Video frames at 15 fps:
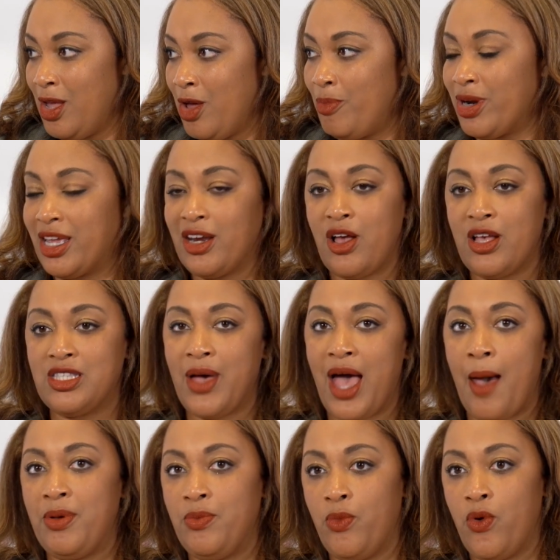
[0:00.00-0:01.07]
but it could also
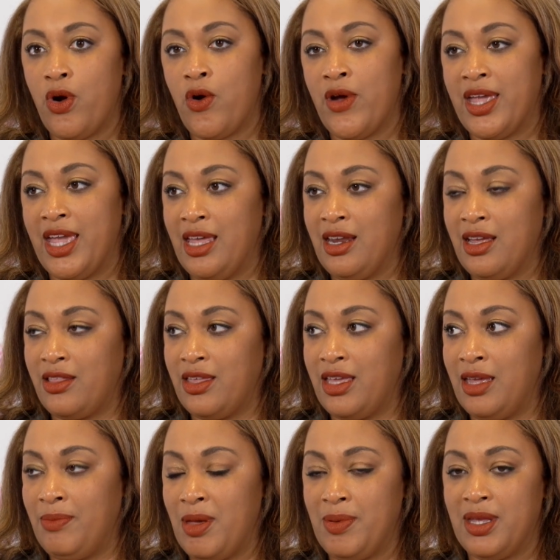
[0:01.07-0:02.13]
happen more
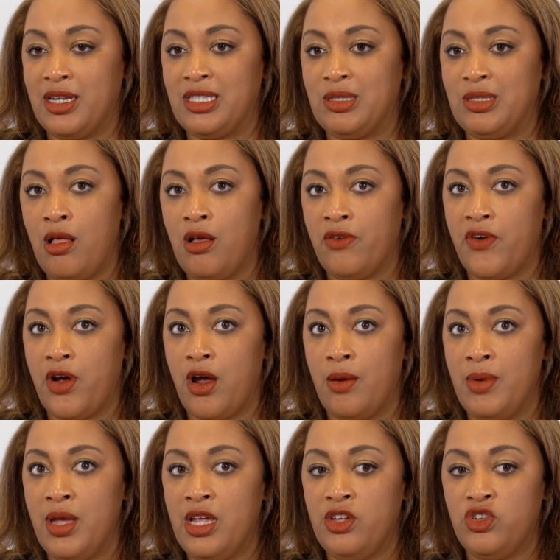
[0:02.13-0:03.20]
organically, maybe at a smaller firm,
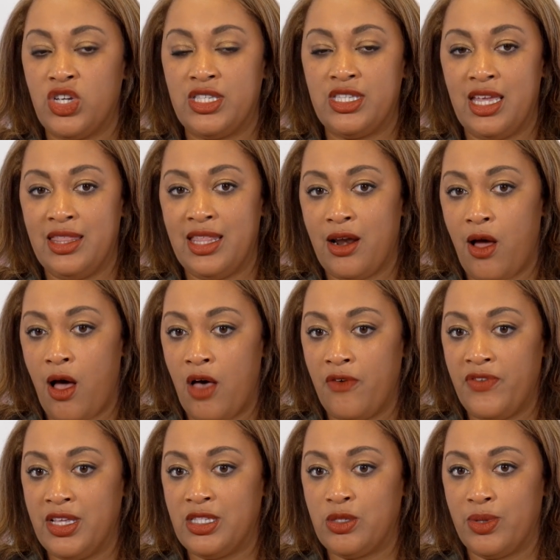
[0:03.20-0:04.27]
just in that
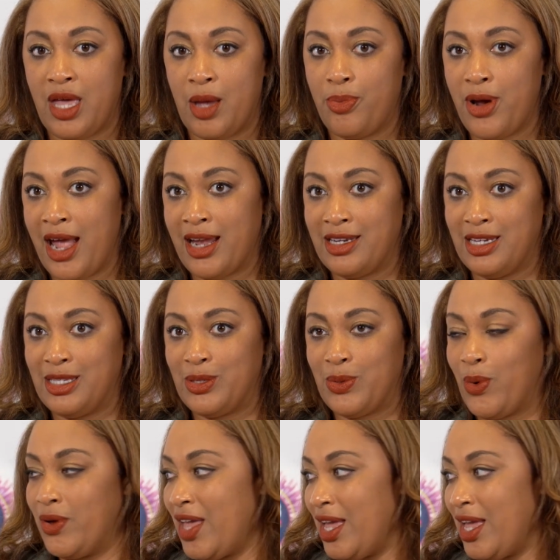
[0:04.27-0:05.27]
office or that practice or that